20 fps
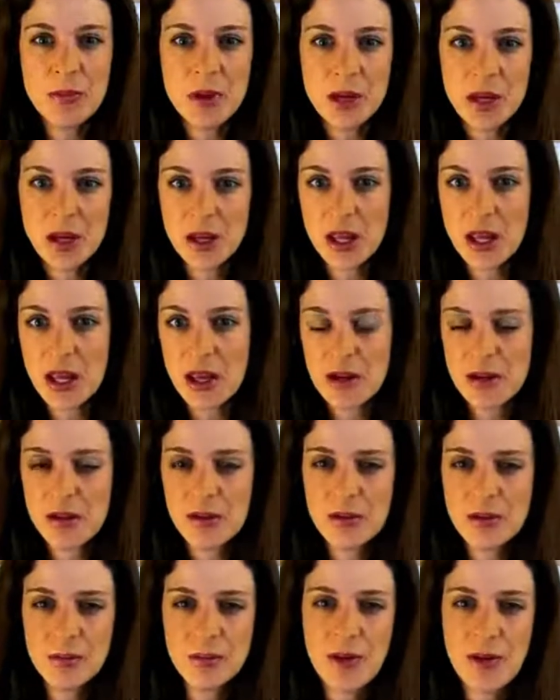mitigate
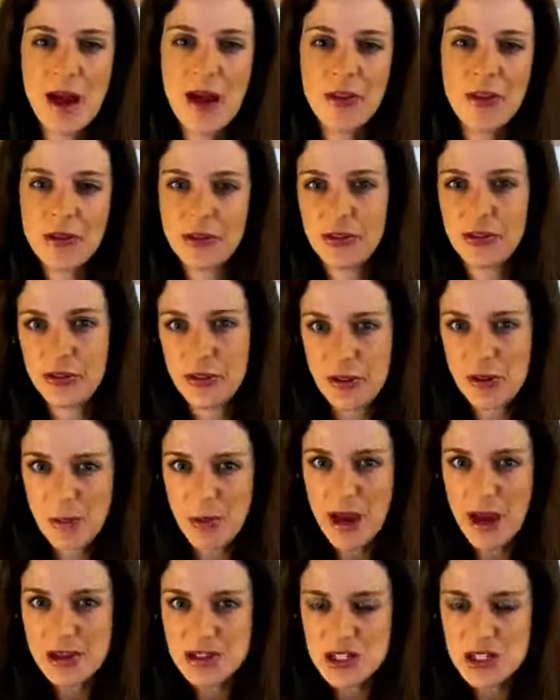how this is
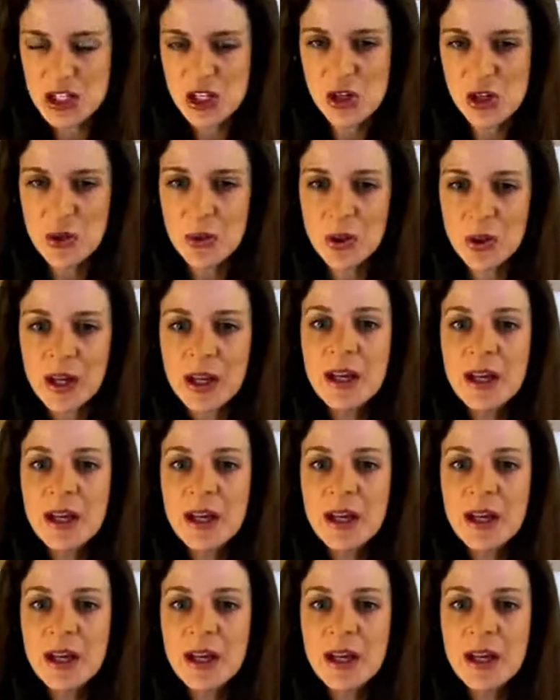impacting you.